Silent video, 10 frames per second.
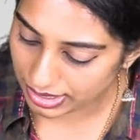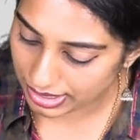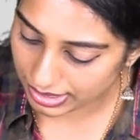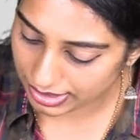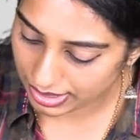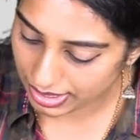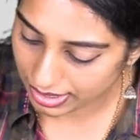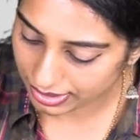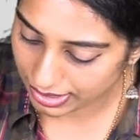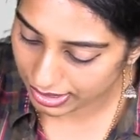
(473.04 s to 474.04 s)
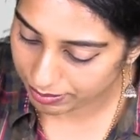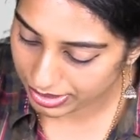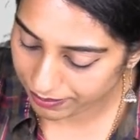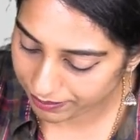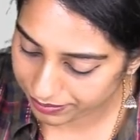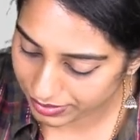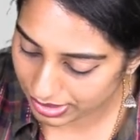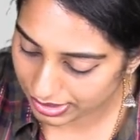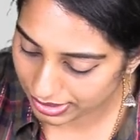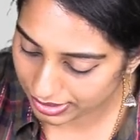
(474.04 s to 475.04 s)
NLR can be
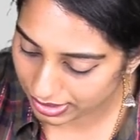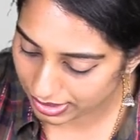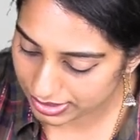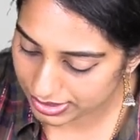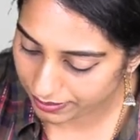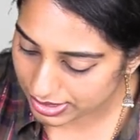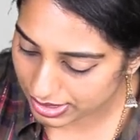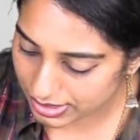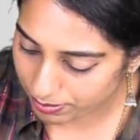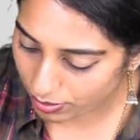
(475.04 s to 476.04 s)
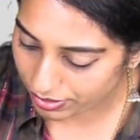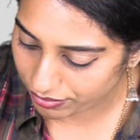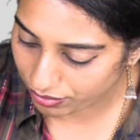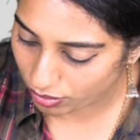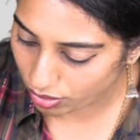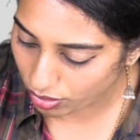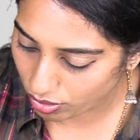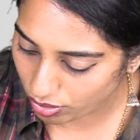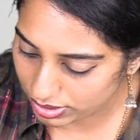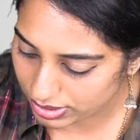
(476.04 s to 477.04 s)
written as 6.4
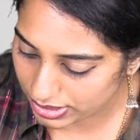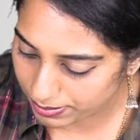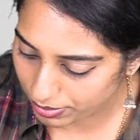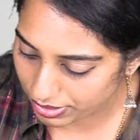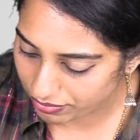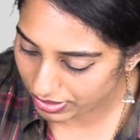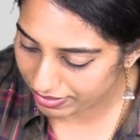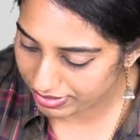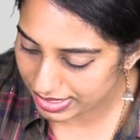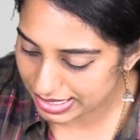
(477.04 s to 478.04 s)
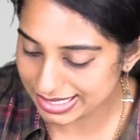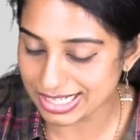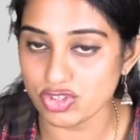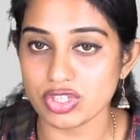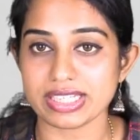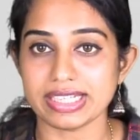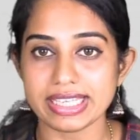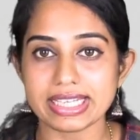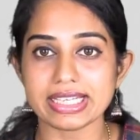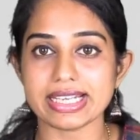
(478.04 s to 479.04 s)
or 6.5 degrees Celsius
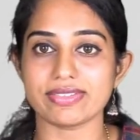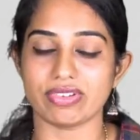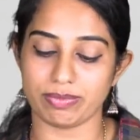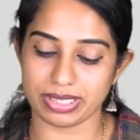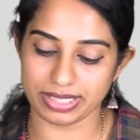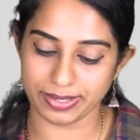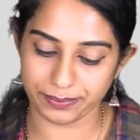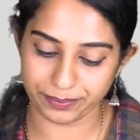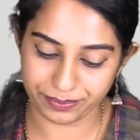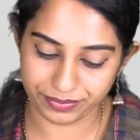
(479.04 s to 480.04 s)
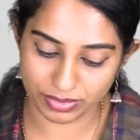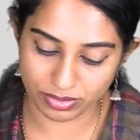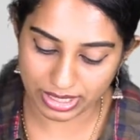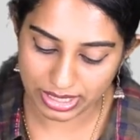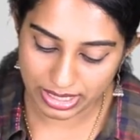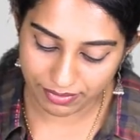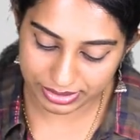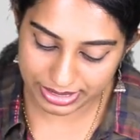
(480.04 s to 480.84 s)
decrease will be there. Okay. With